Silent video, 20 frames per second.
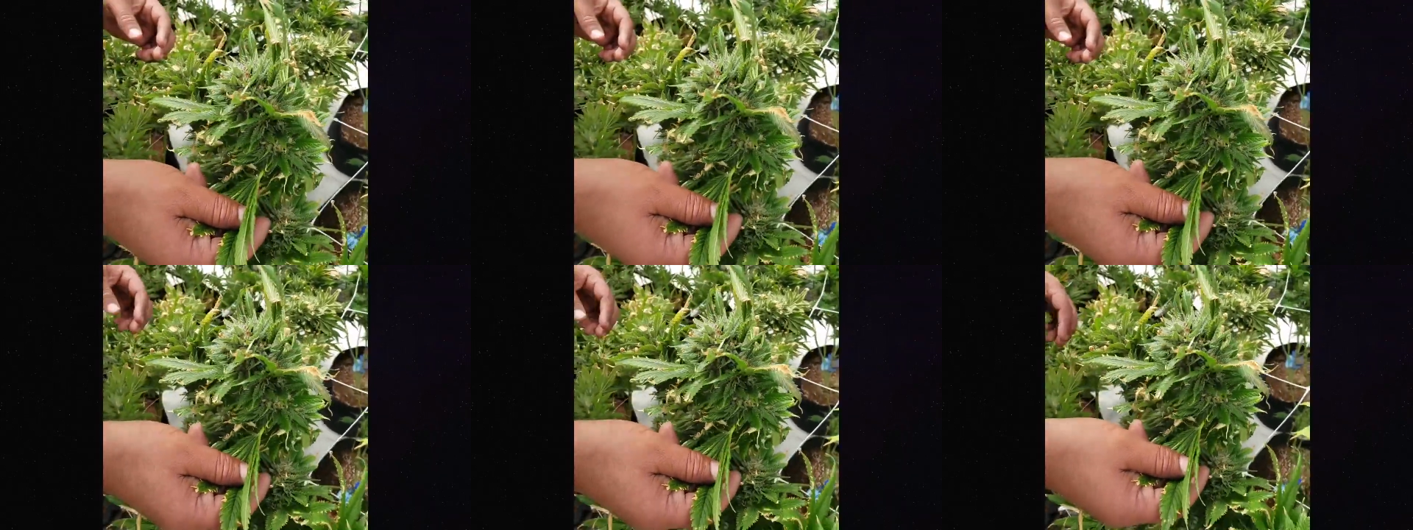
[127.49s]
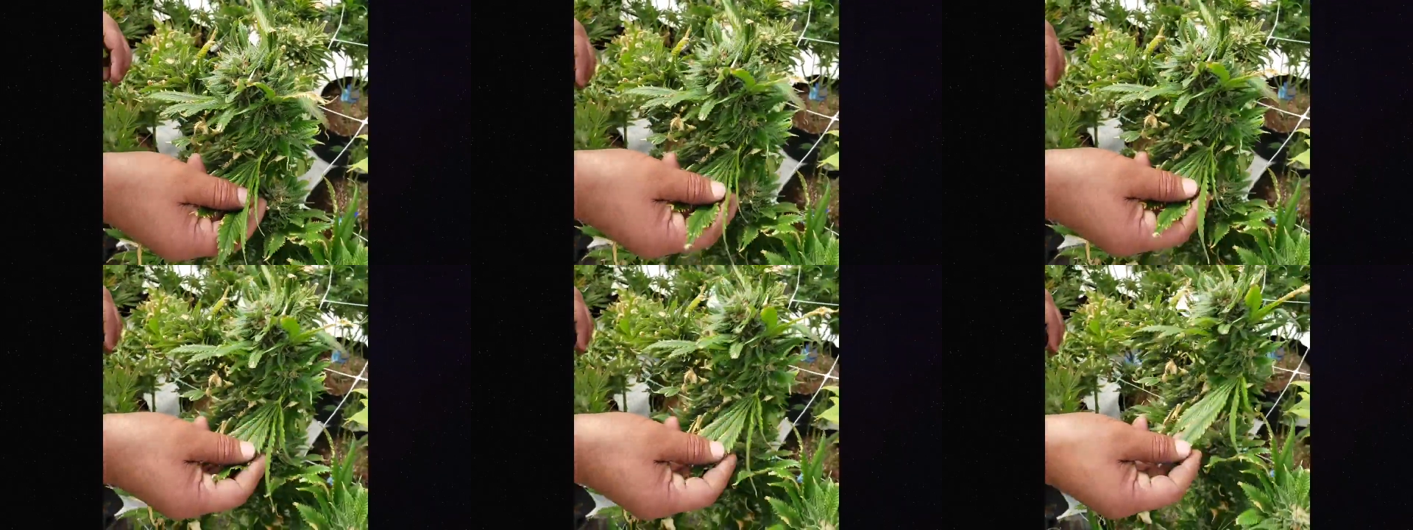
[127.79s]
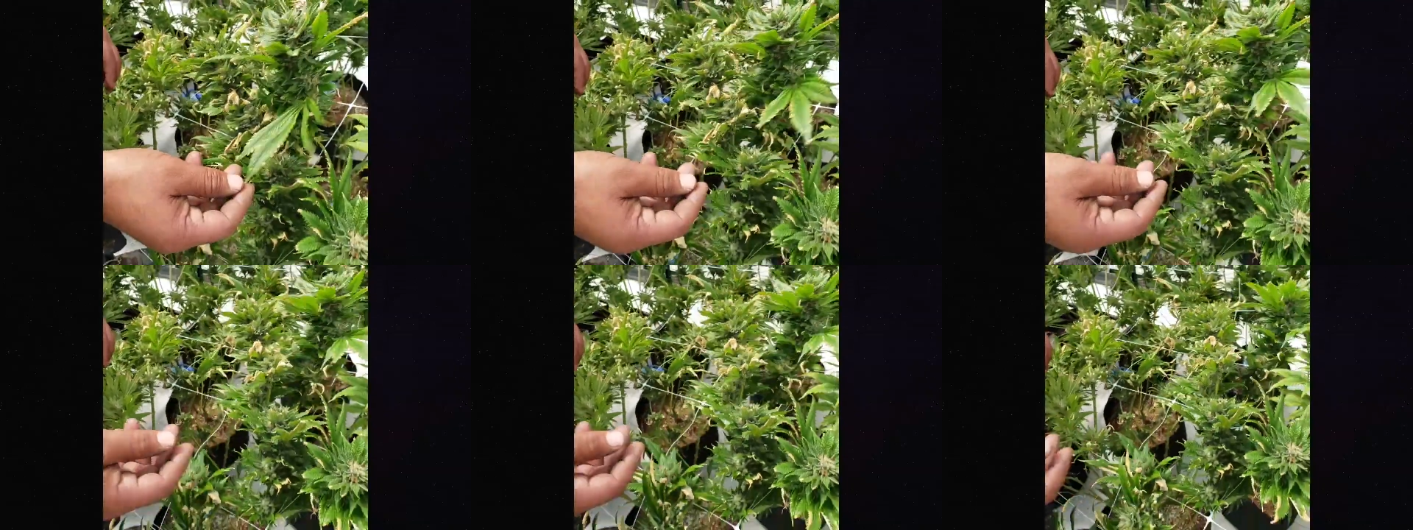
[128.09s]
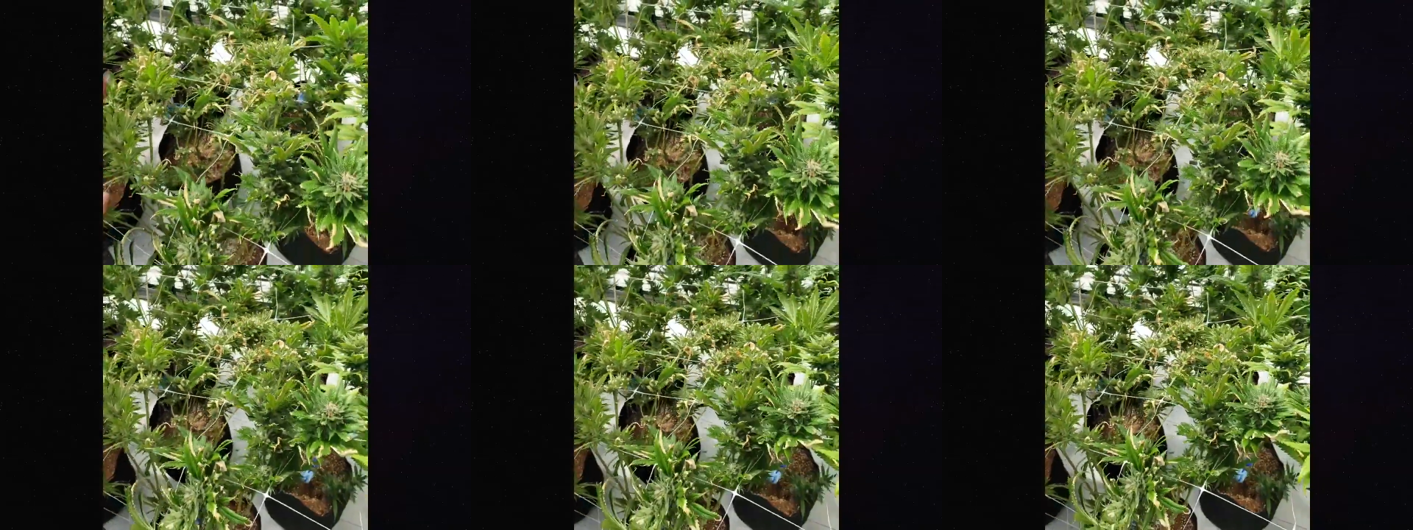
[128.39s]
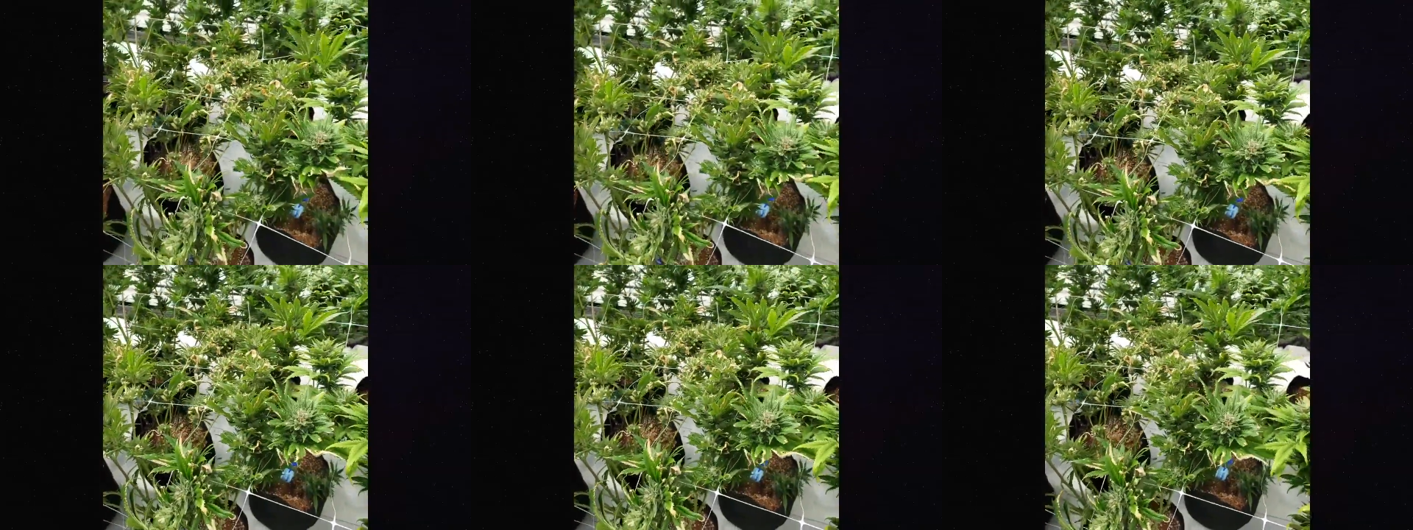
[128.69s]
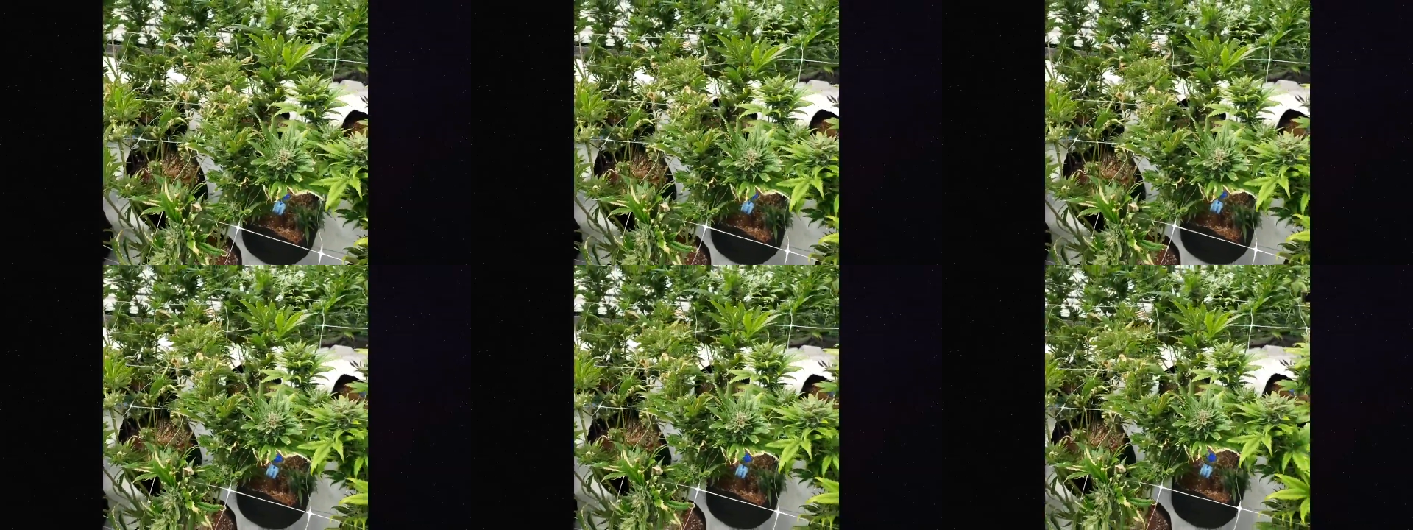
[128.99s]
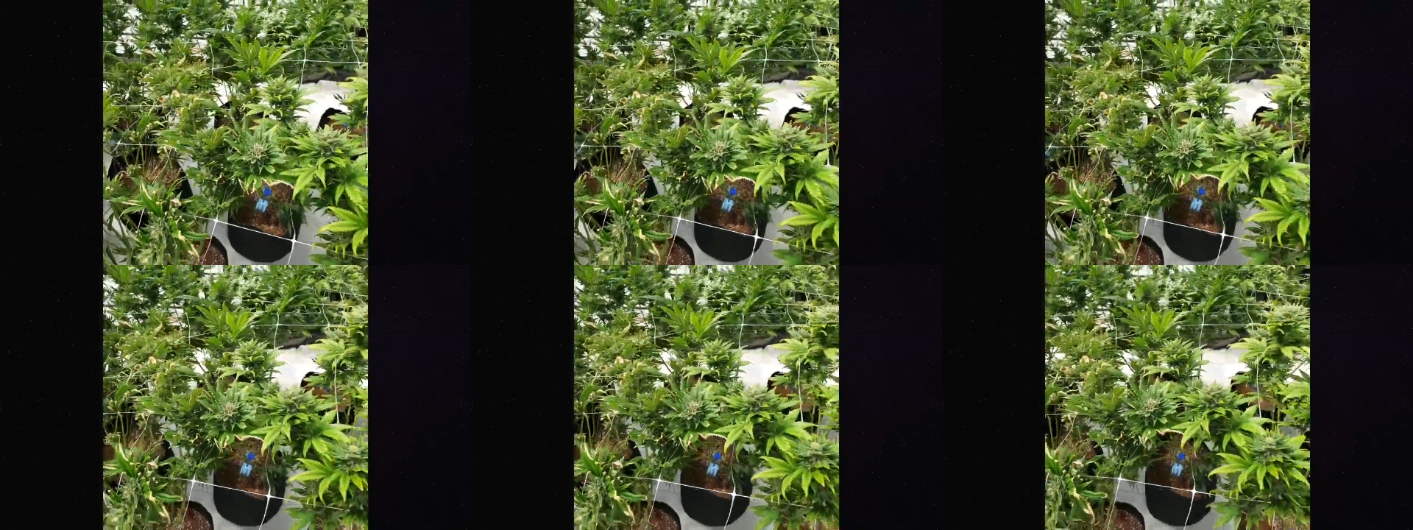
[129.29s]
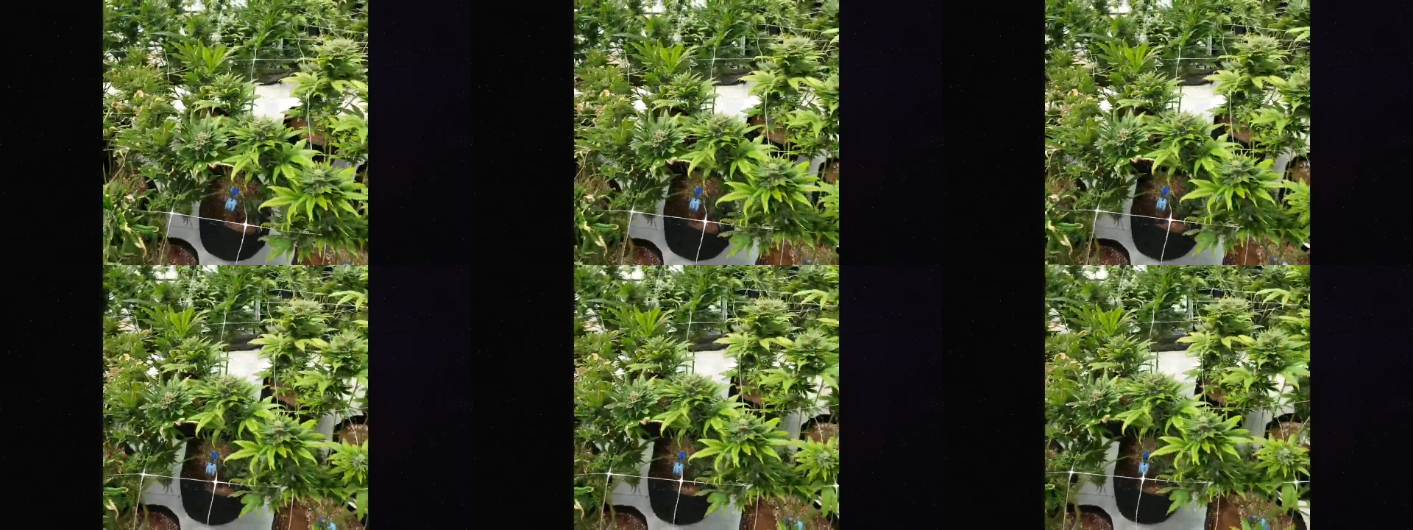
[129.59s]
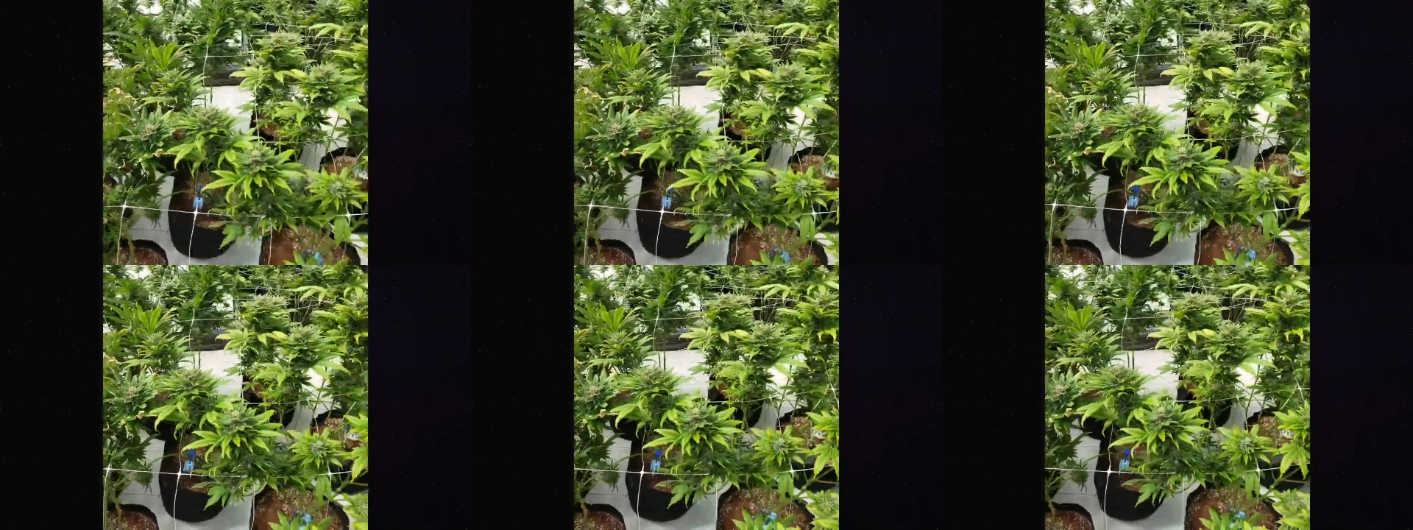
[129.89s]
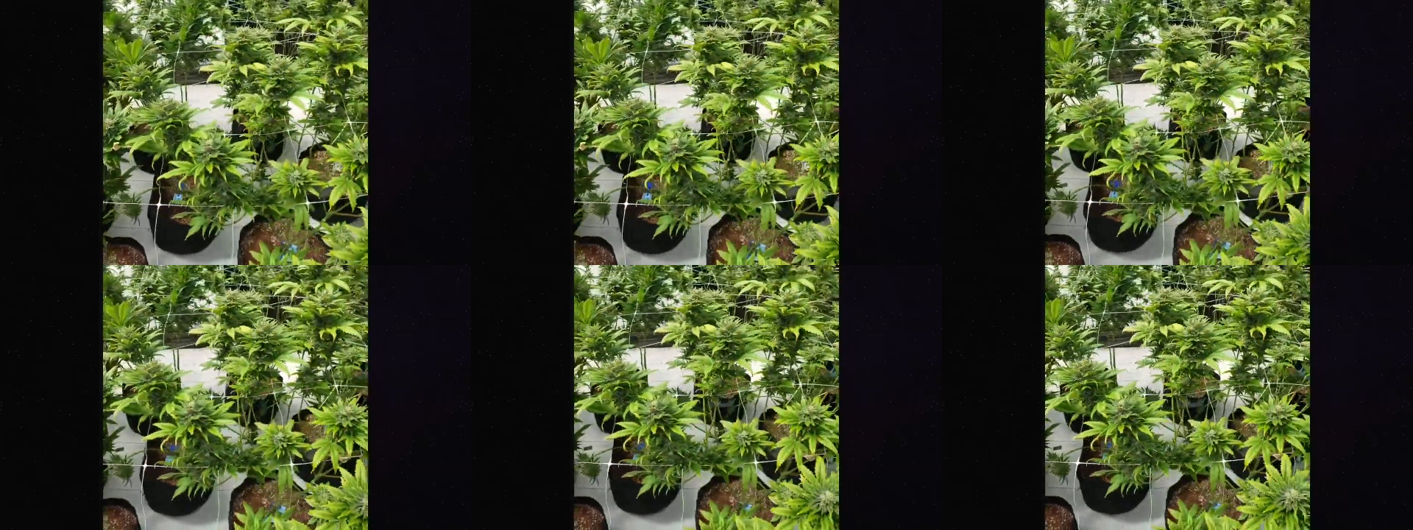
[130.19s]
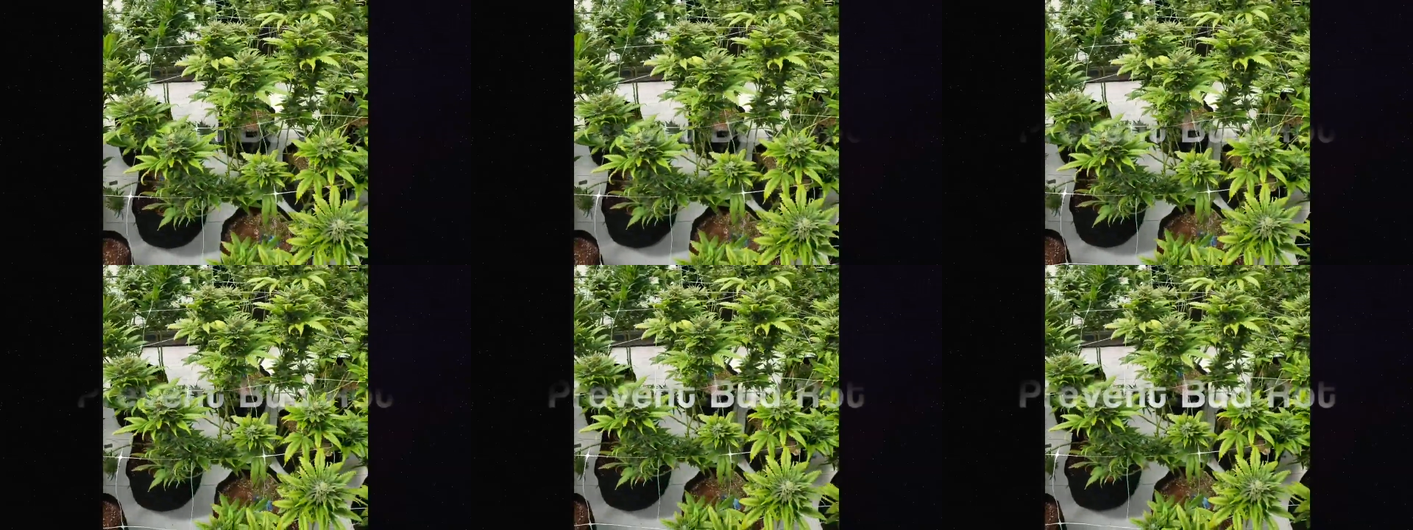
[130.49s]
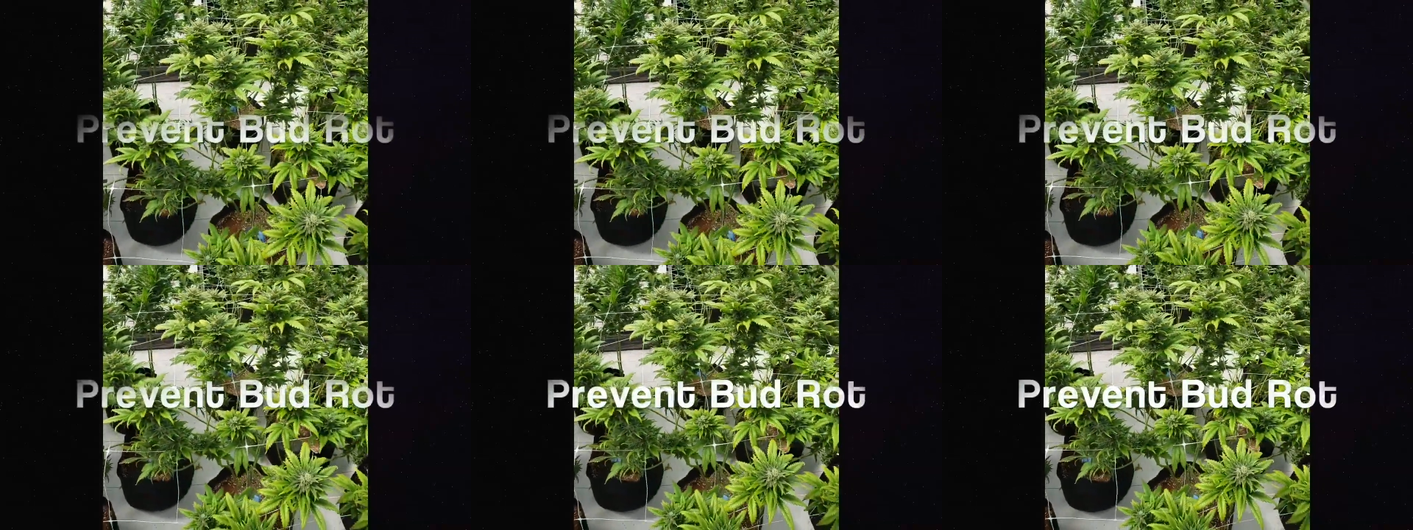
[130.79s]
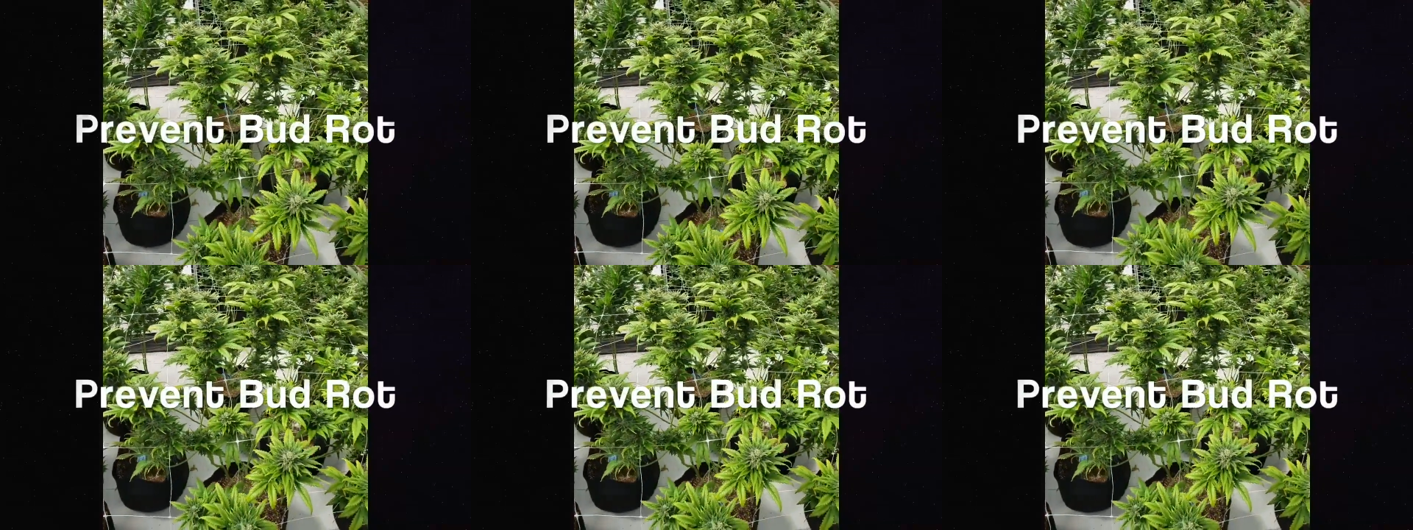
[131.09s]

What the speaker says: (no speaker visible)